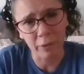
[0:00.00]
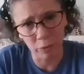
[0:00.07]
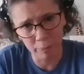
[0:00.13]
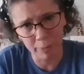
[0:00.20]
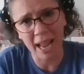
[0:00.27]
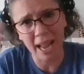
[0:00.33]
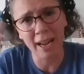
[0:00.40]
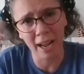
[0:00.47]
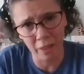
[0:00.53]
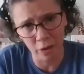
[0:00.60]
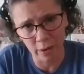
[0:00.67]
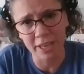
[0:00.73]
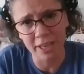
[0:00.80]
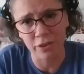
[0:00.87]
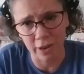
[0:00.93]
back on the
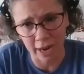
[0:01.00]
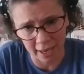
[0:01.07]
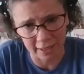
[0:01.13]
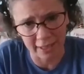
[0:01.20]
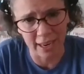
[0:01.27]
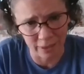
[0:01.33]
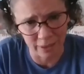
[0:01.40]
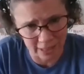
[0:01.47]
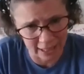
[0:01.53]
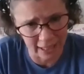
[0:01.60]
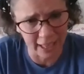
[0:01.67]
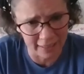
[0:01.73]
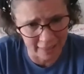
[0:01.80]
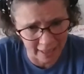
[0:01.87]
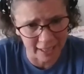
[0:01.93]
right track now. I like
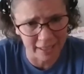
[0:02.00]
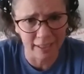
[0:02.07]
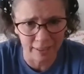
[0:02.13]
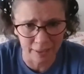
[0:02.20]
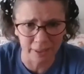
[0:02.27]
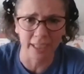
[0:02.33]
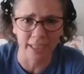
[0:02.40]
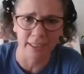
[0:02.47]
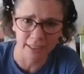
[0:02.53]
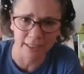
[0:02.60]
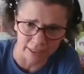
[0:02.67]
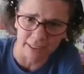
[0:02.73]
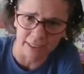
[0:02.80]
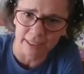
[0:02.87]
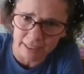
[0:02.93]
okay, that. Okay, okay.
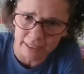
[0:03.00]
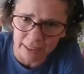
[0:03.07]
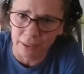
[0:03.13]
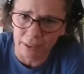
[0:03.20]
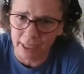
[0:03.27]
Ooh,